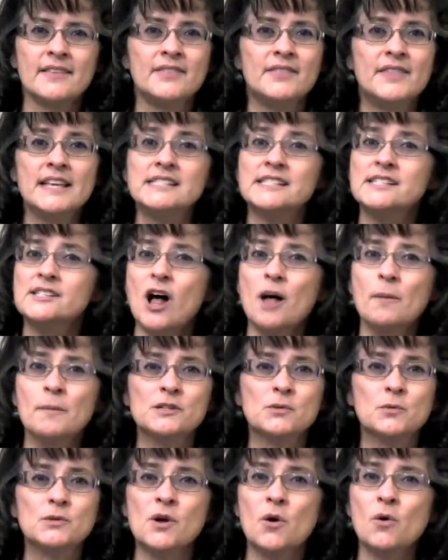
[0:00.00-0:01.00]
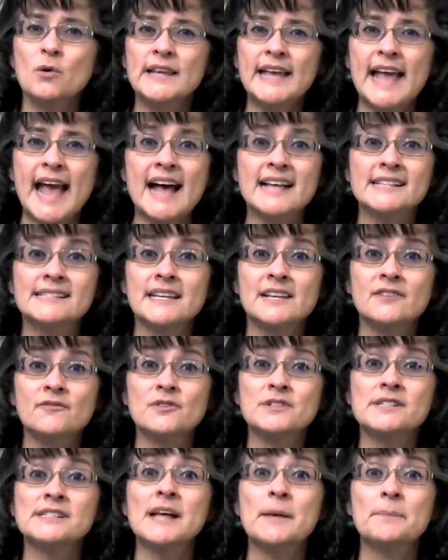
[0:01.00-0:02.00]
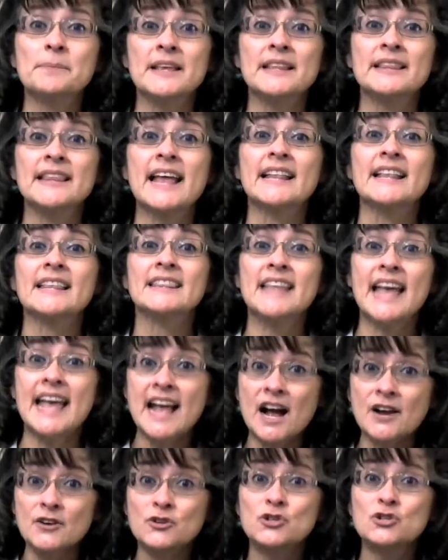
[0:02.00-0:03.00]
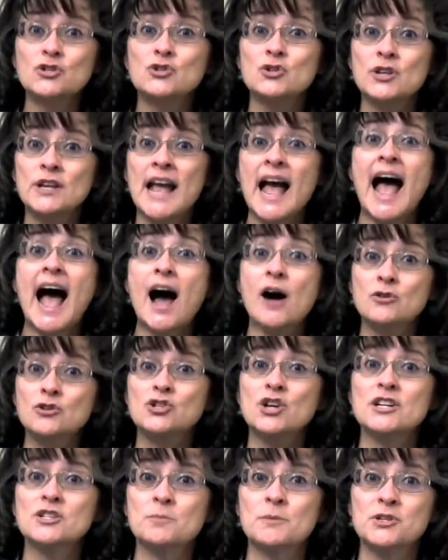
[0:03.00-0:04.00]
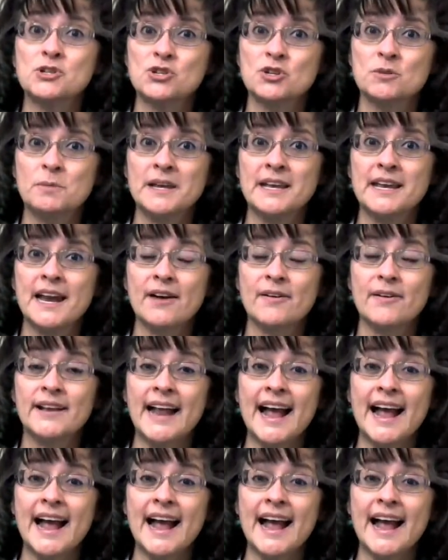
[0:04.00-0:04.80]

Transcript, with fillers: This psalmist was only asking for something that they understood how judgment should be carried